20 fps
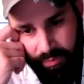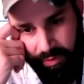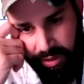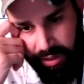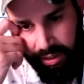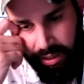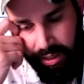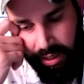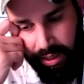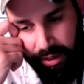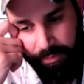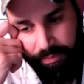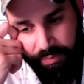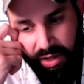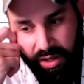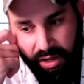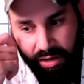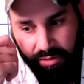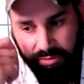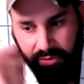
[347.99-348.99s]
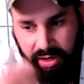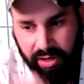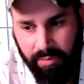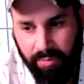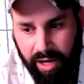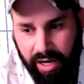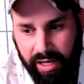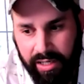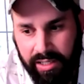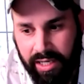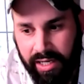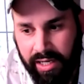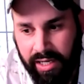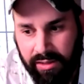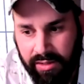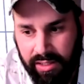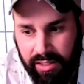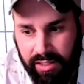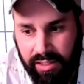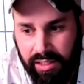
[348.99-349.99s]
the friend of mine
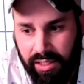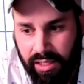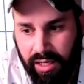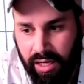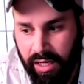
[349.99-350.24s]
getting